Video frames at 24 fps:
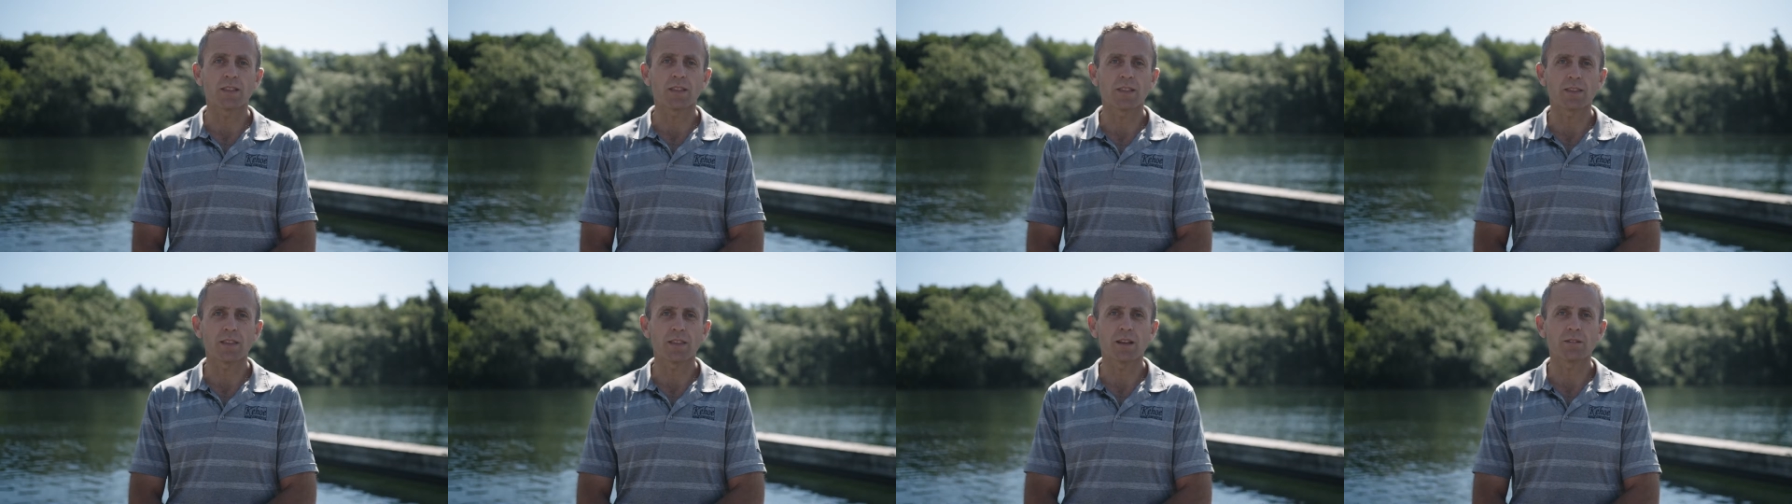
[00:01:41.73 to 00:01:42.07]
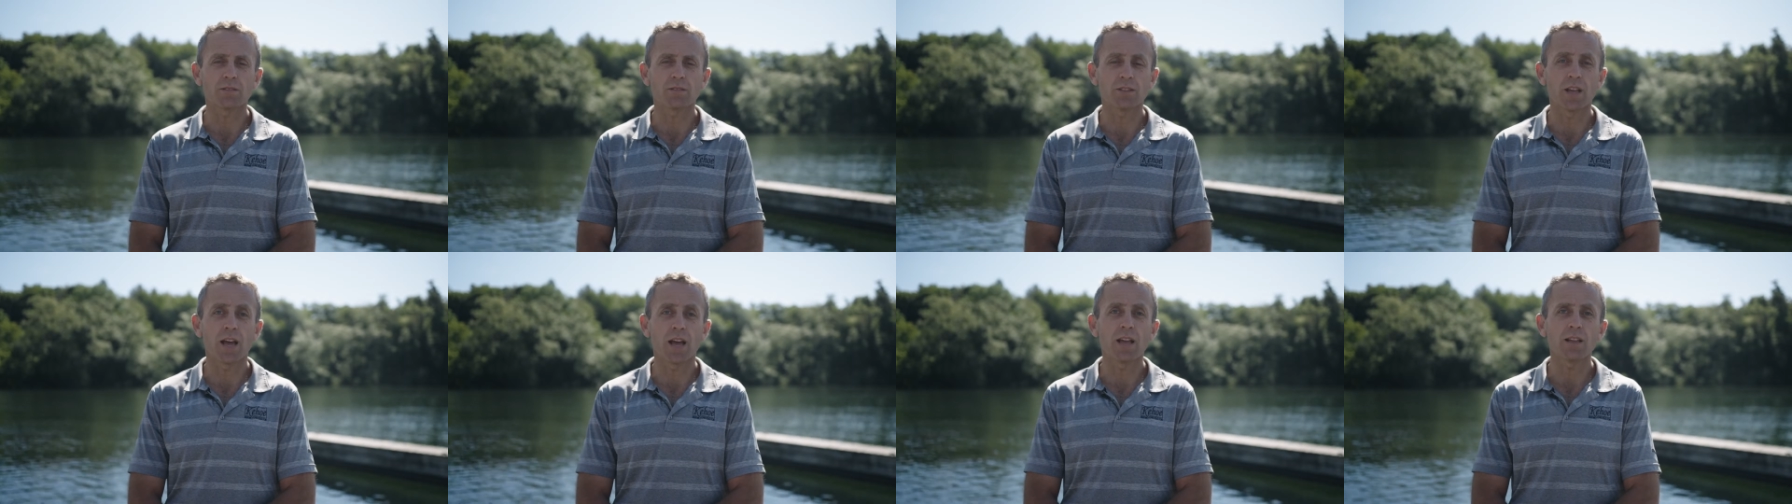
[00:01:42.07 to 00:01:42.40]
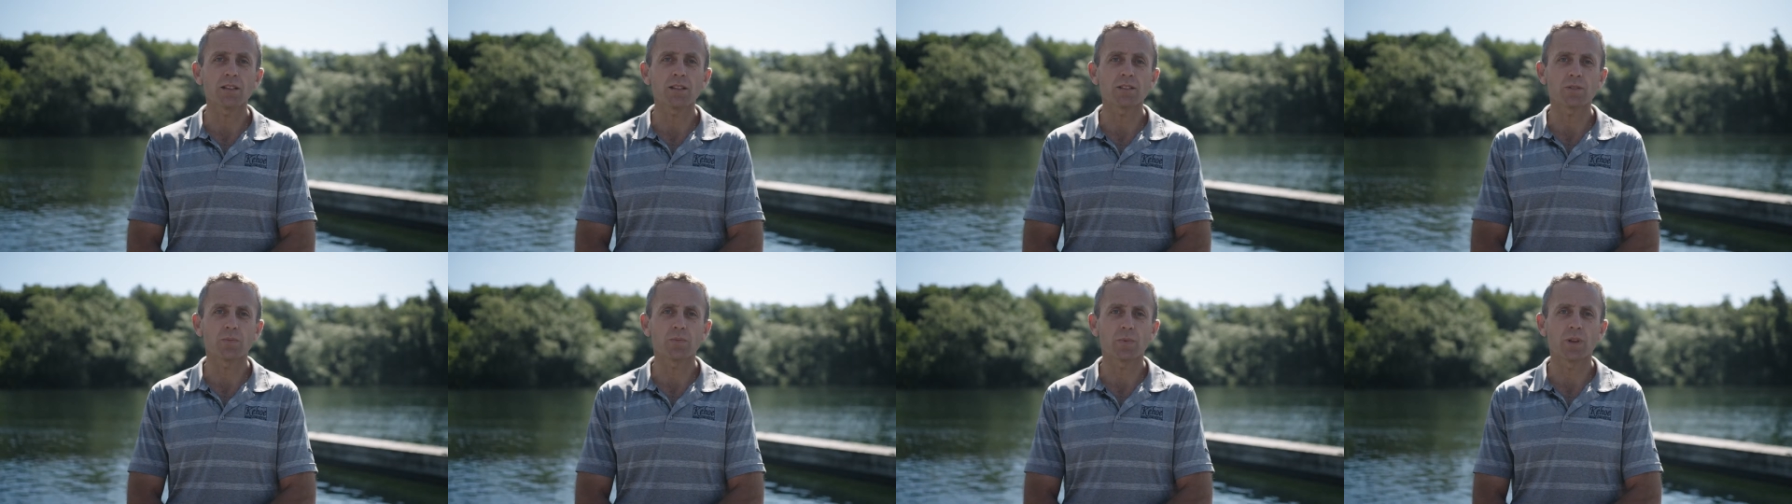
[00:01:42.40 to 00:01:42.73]
the Thousand
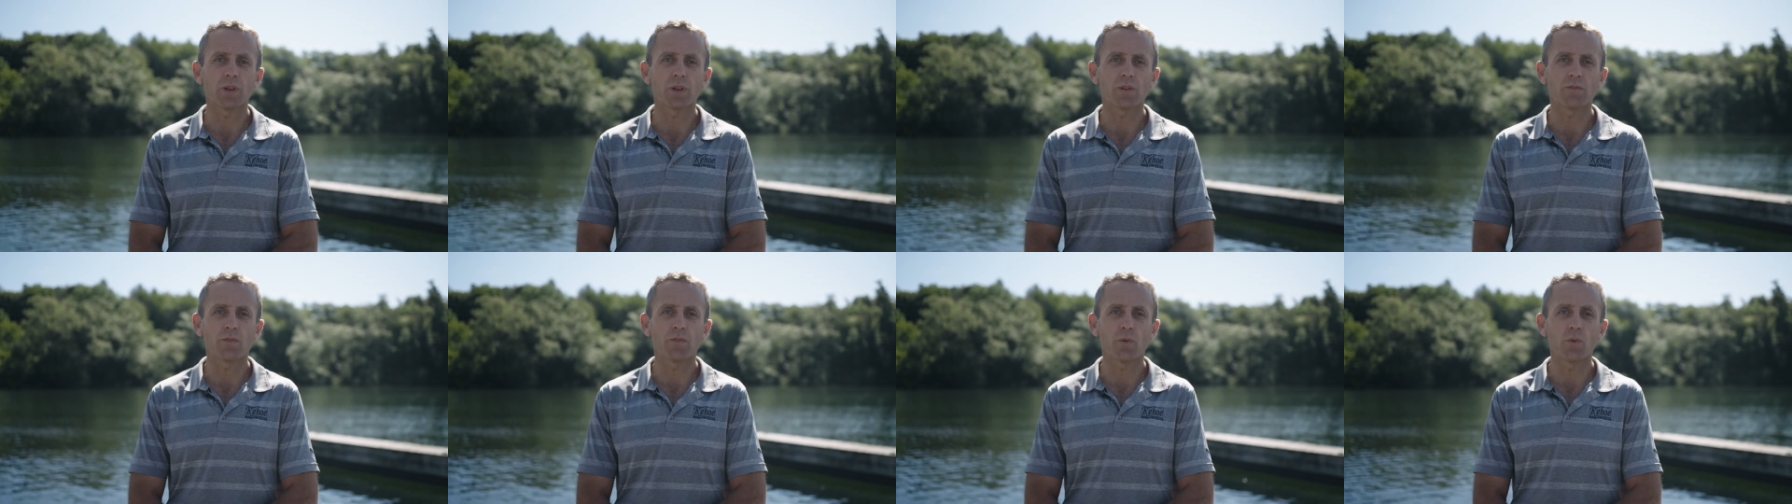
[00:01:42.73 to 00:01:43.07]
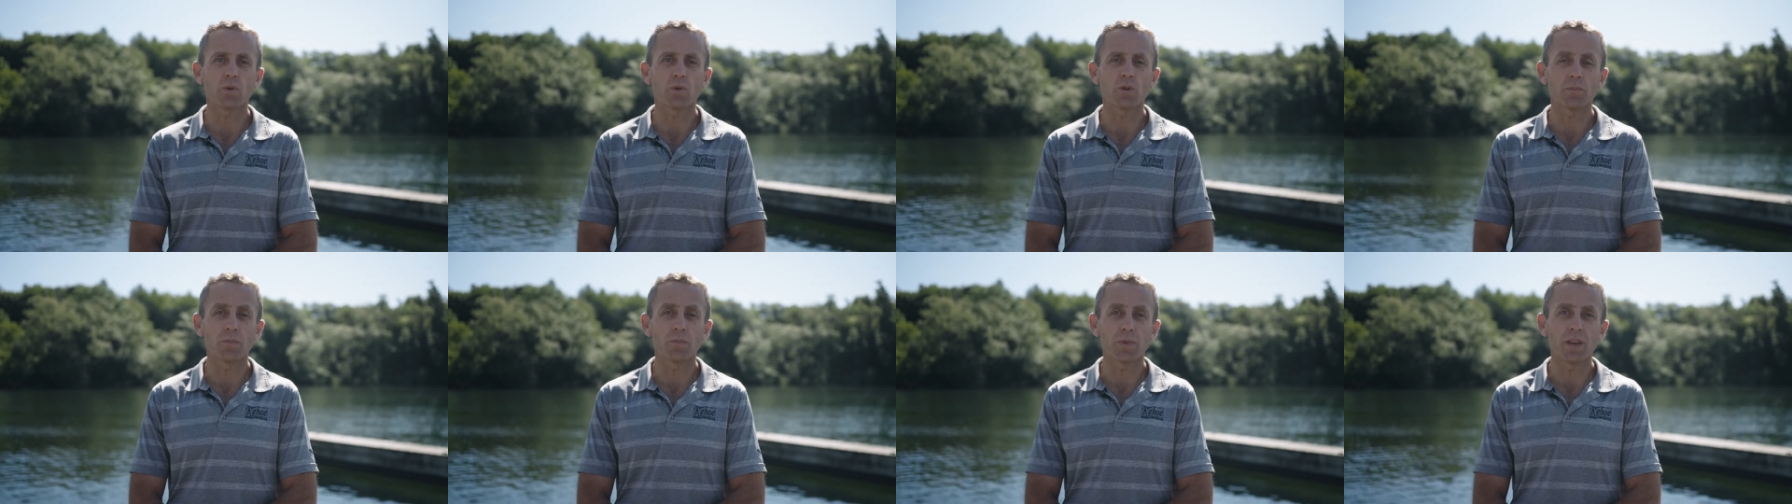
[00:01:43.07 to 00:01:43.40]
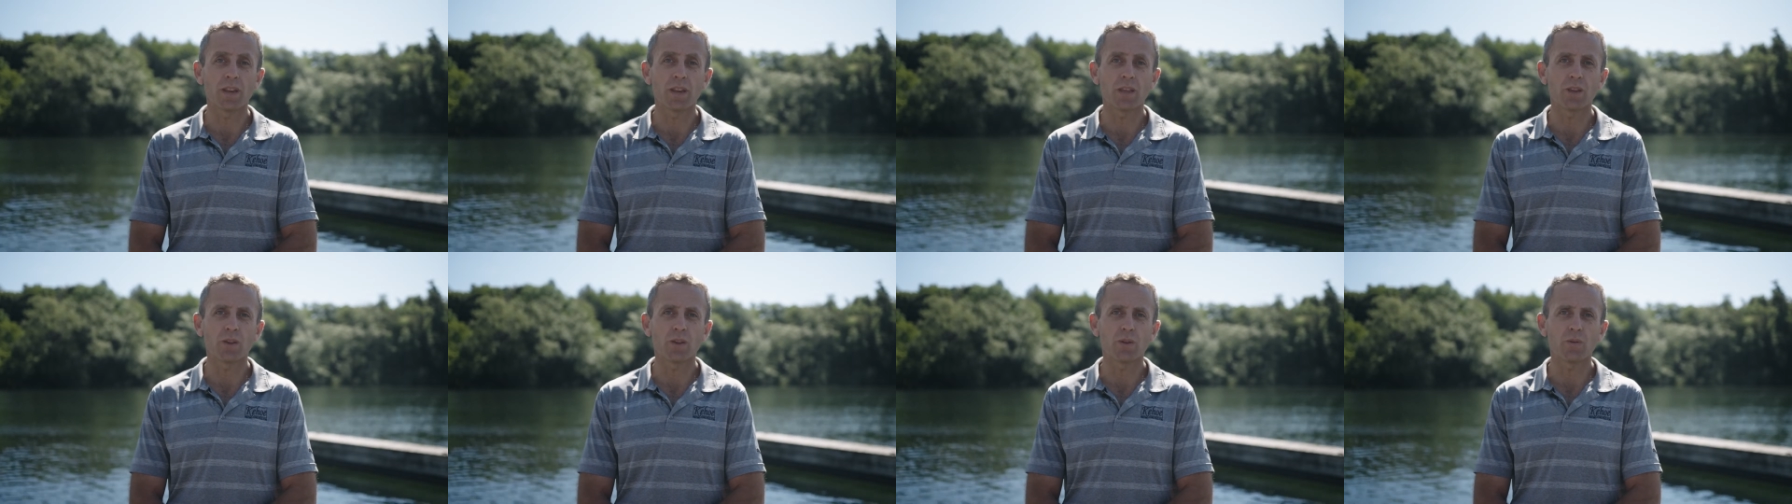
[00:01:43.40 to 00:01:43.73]
Islands, and we look forward to
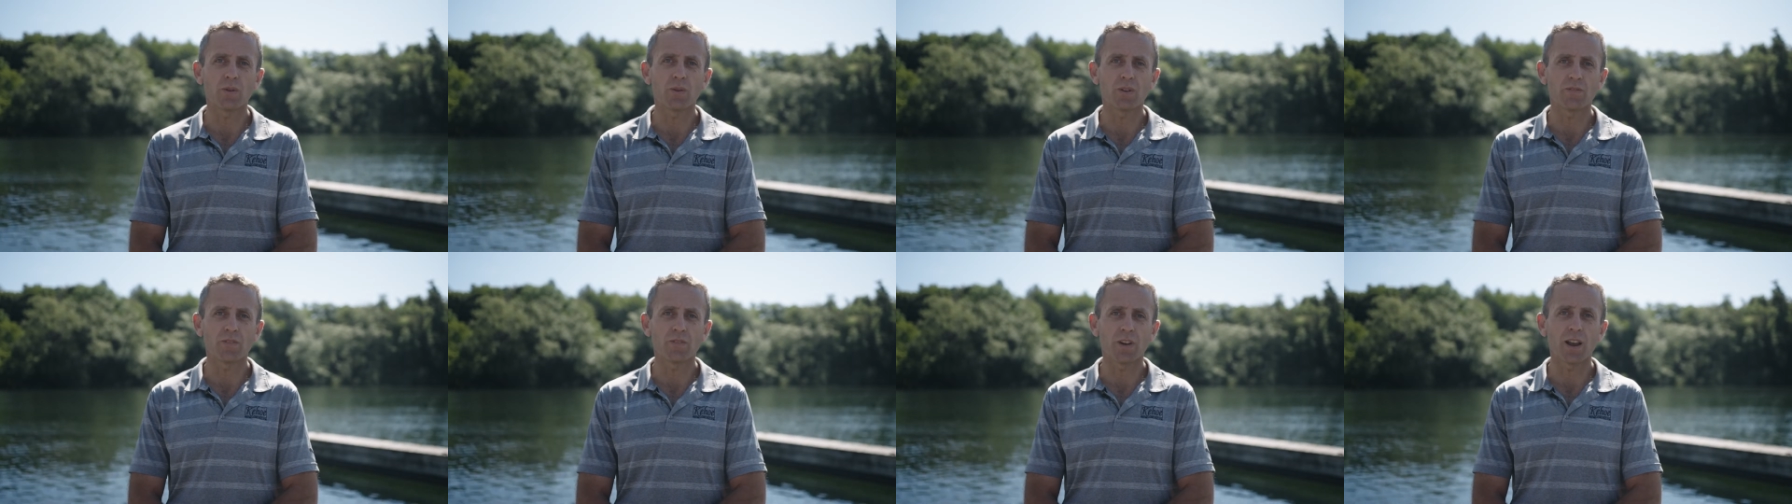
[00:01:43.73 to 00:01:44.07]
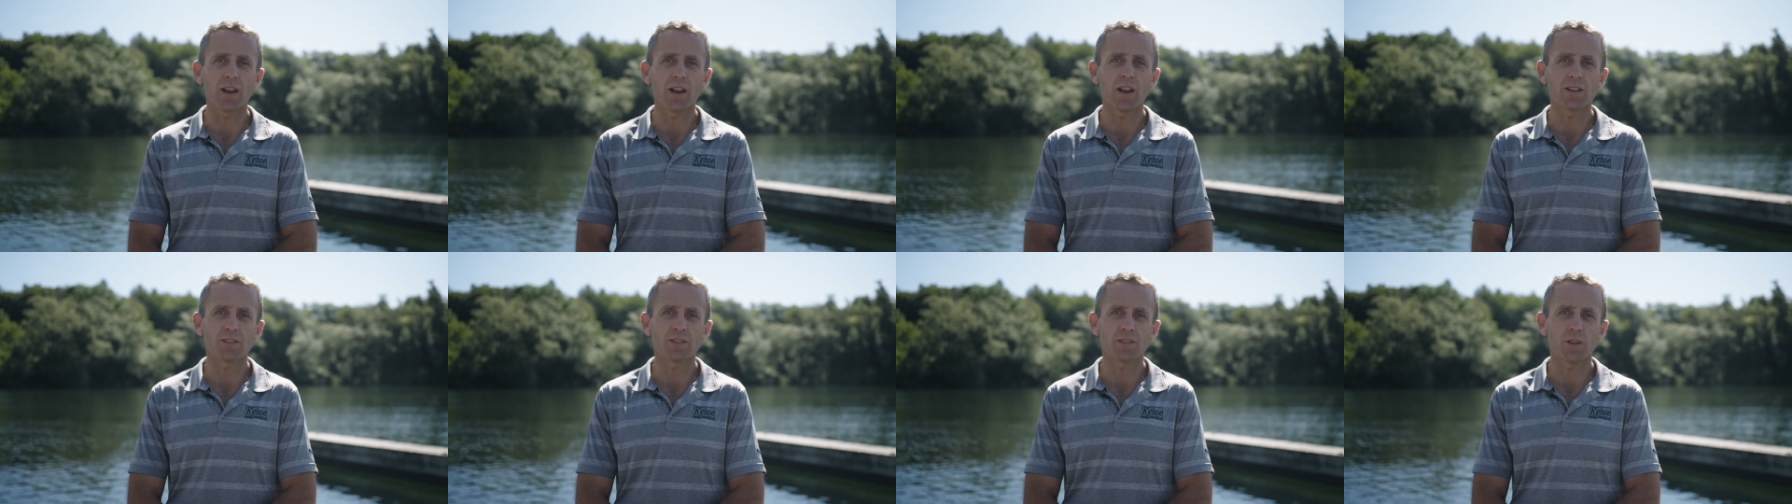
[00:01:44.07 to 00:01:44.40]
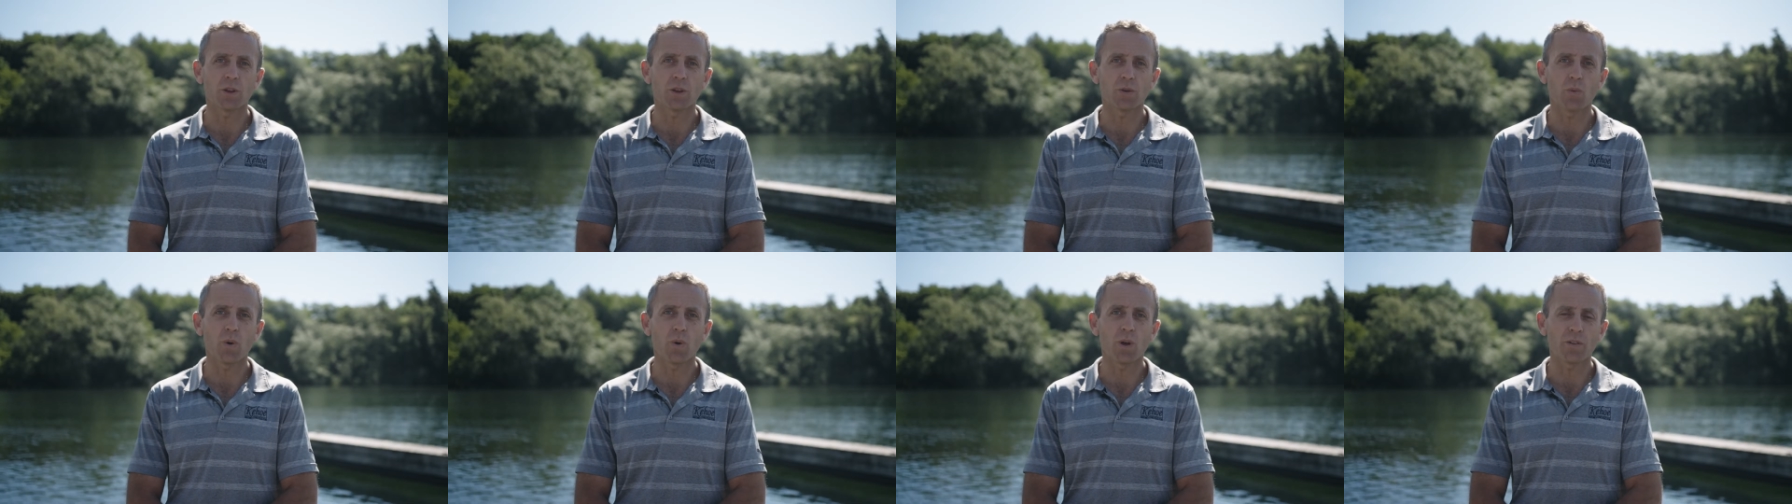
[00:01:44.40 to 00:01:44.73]
meeting you and
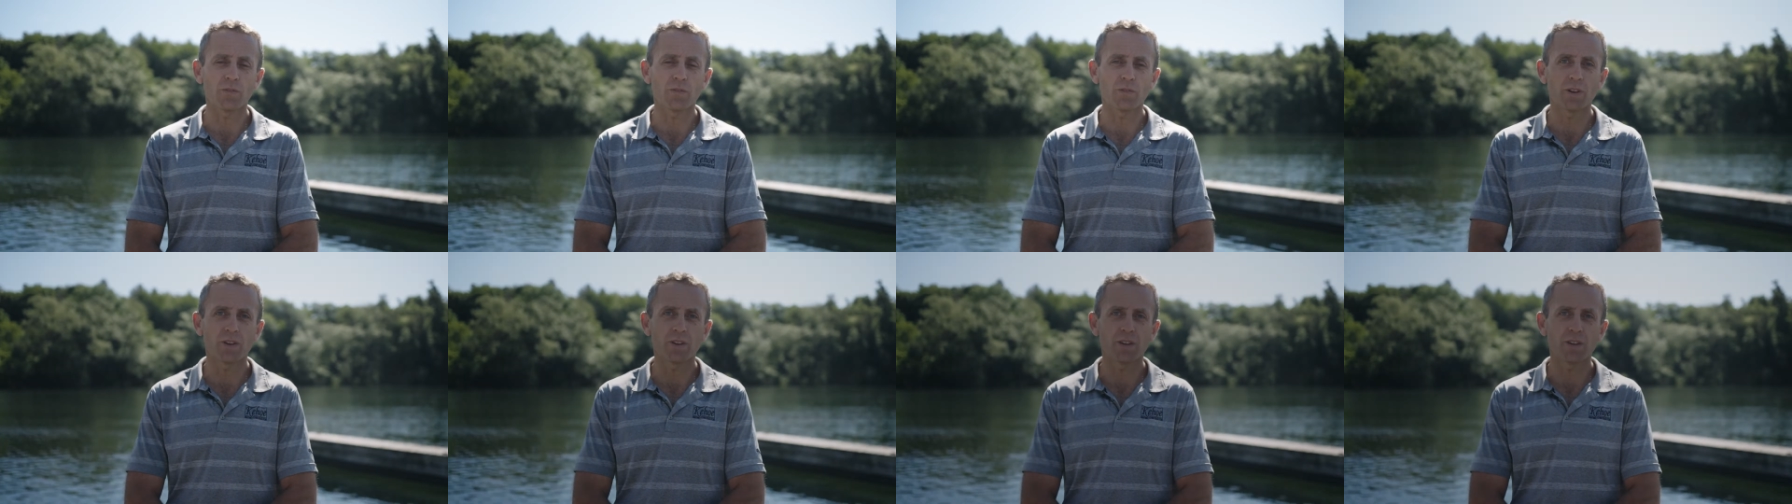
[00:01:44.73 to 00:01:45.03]
finalizing your waterfront